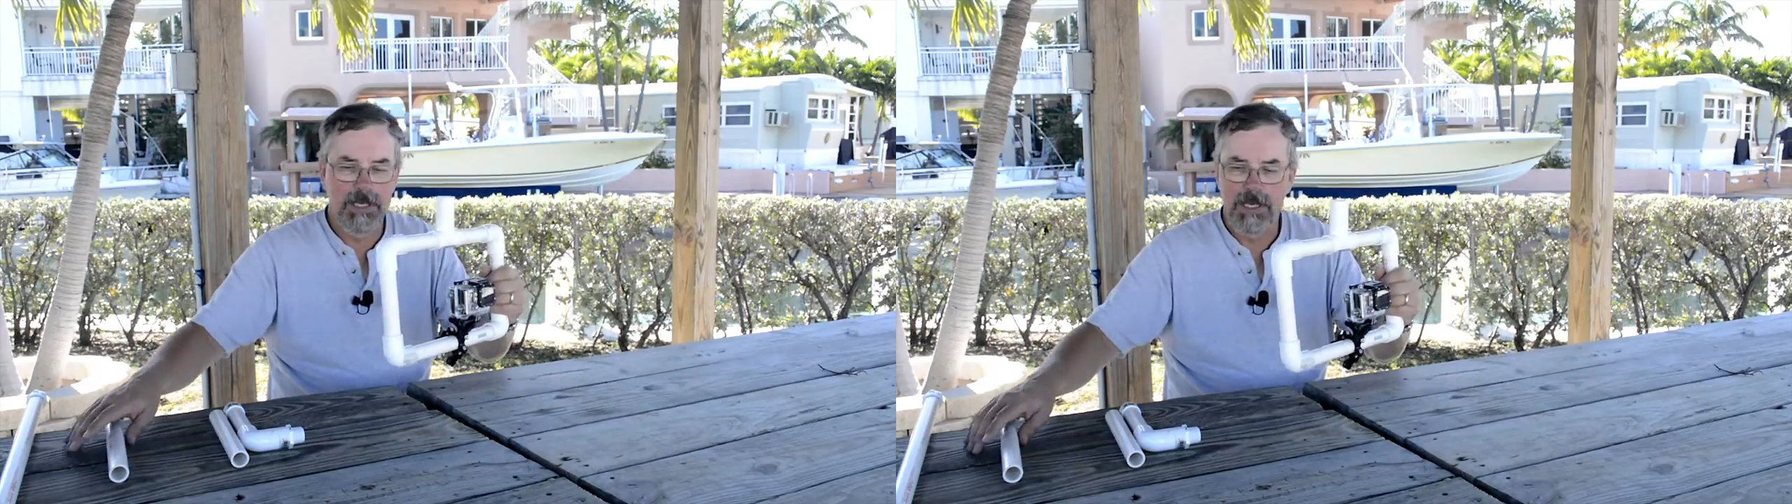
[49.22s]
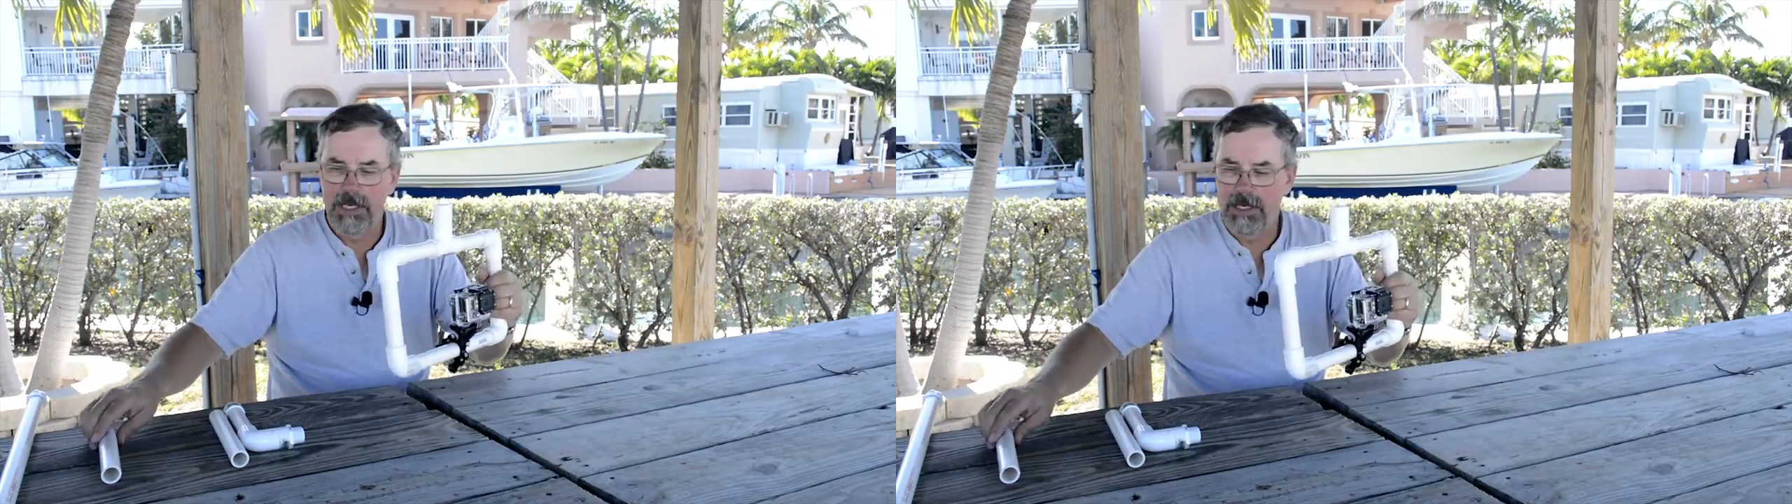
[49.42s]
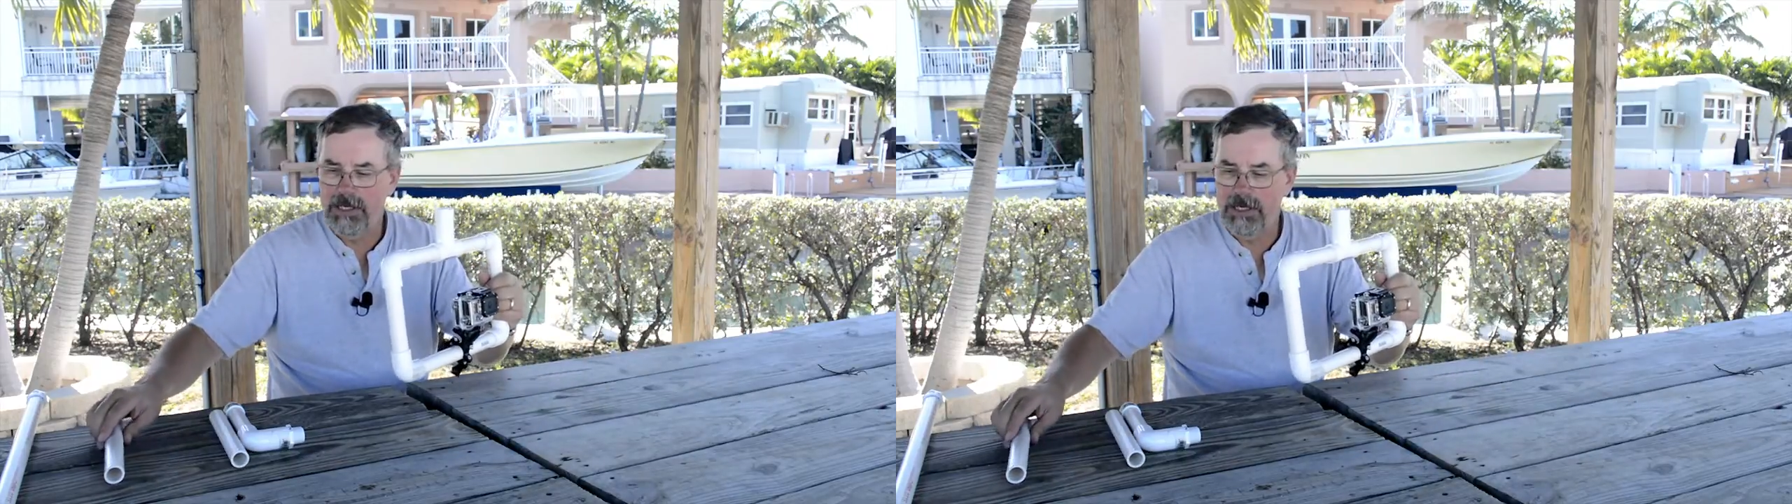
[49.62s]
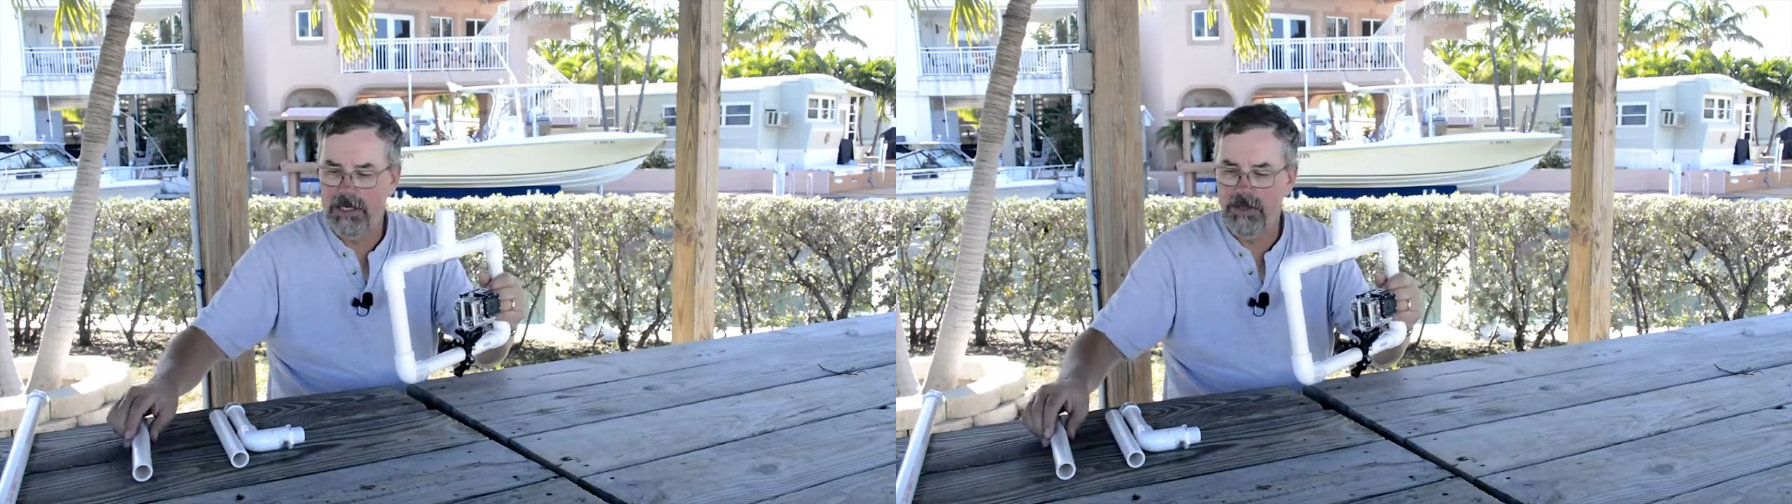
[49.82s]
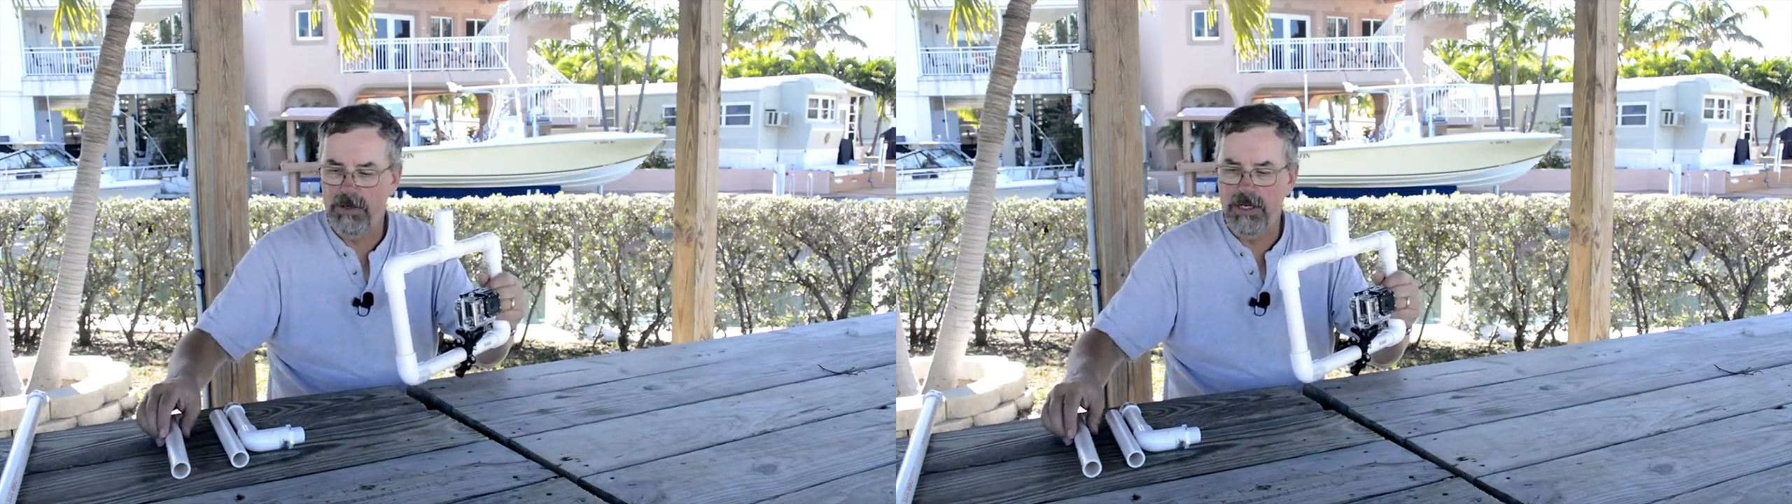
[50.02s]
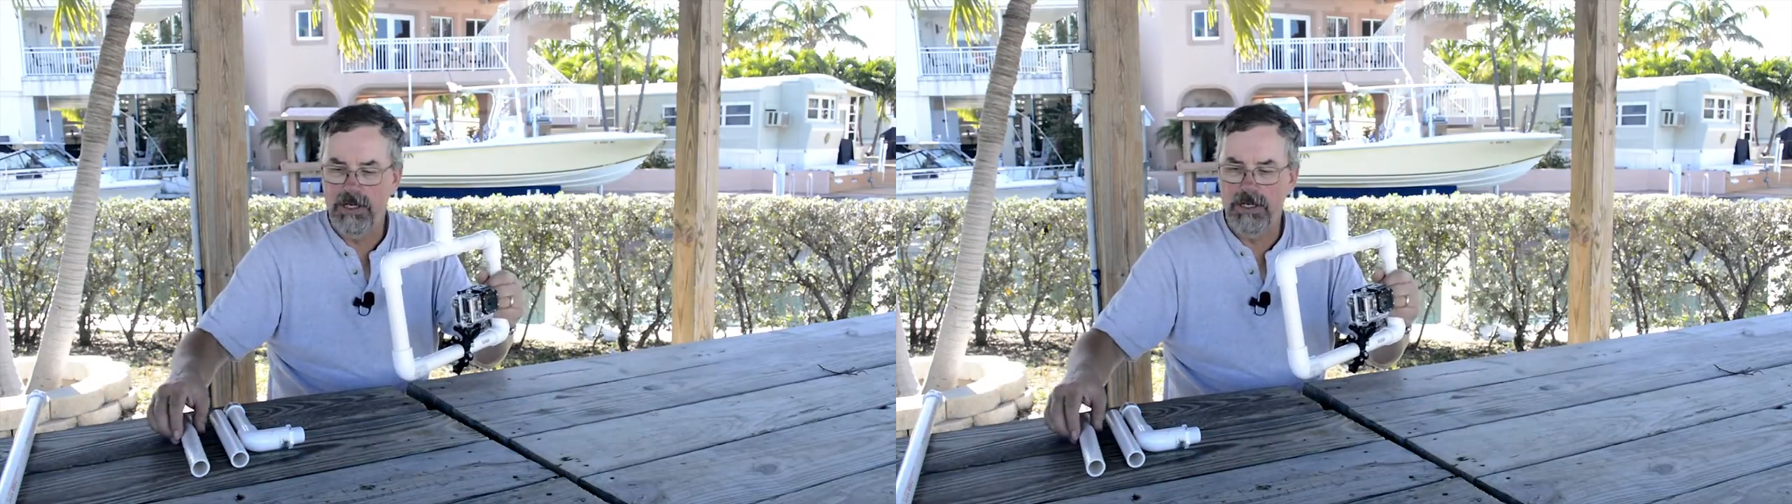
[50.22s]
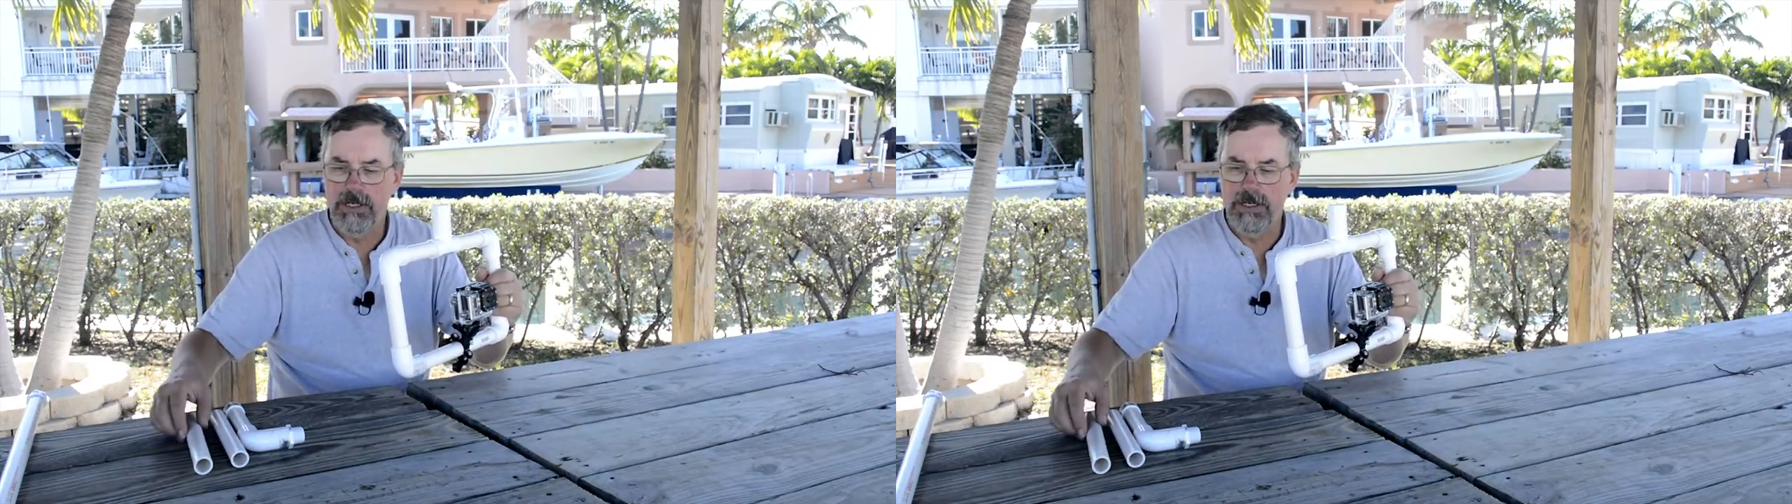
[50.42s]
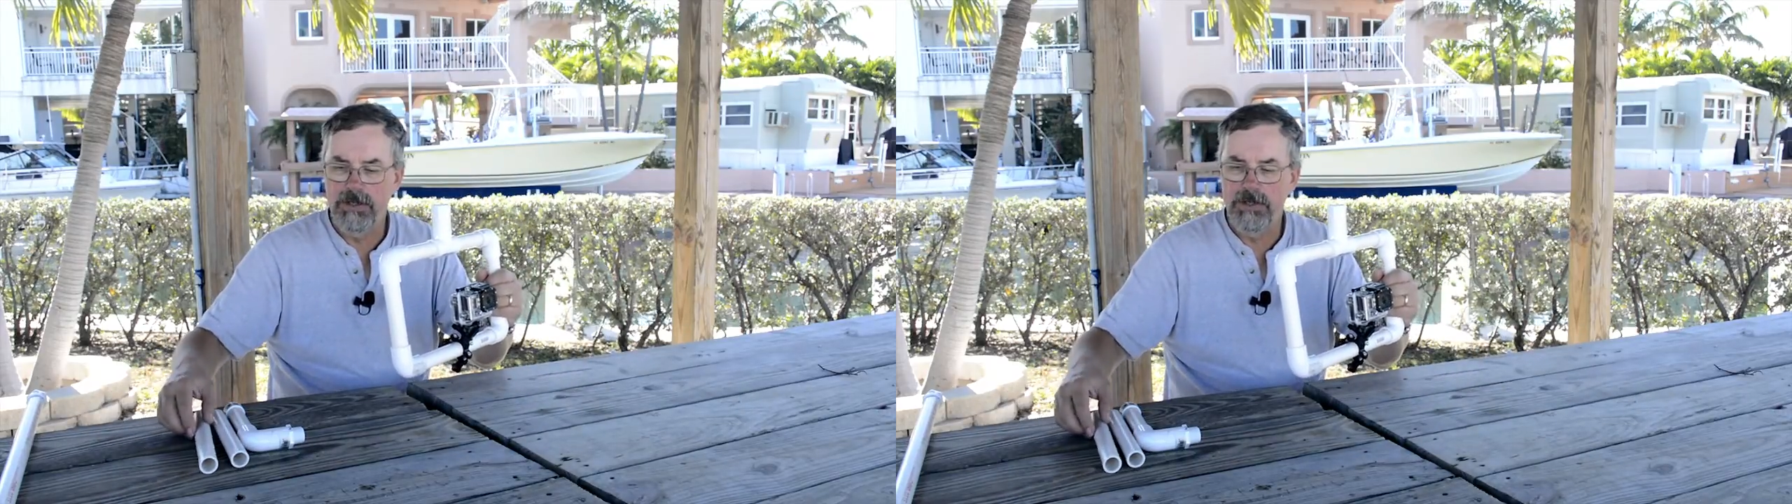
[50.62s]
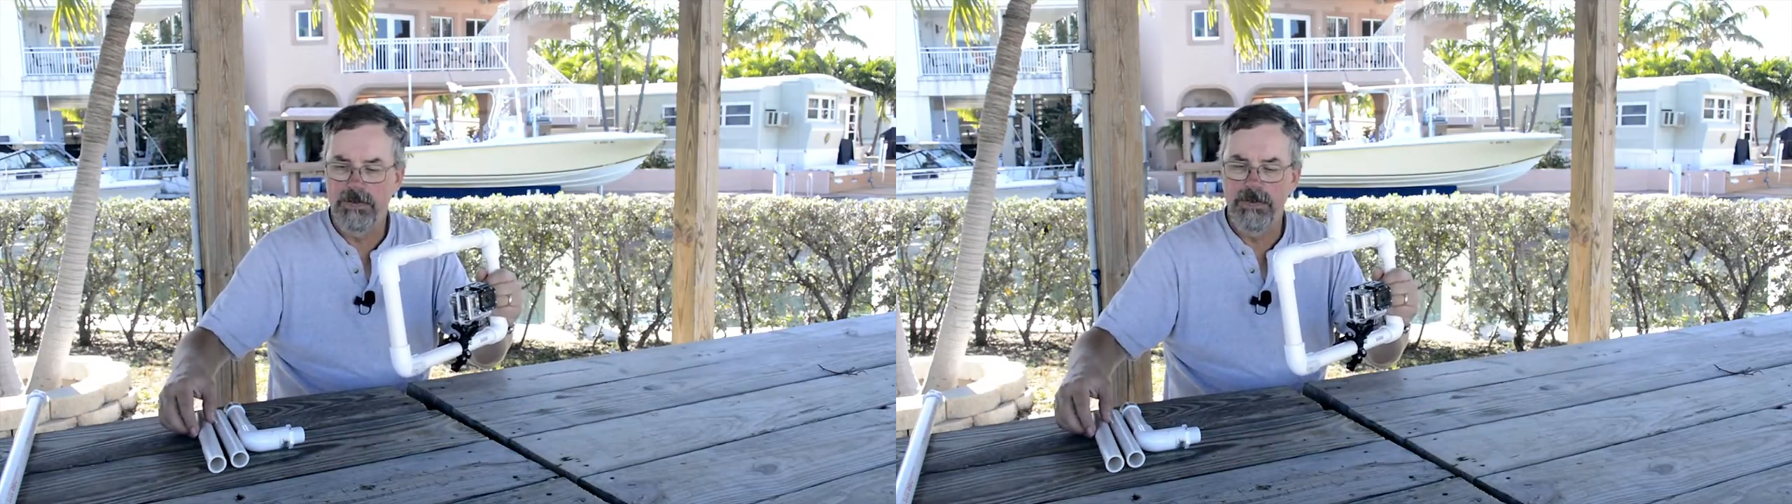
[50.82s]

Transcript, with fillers: and uh, there are other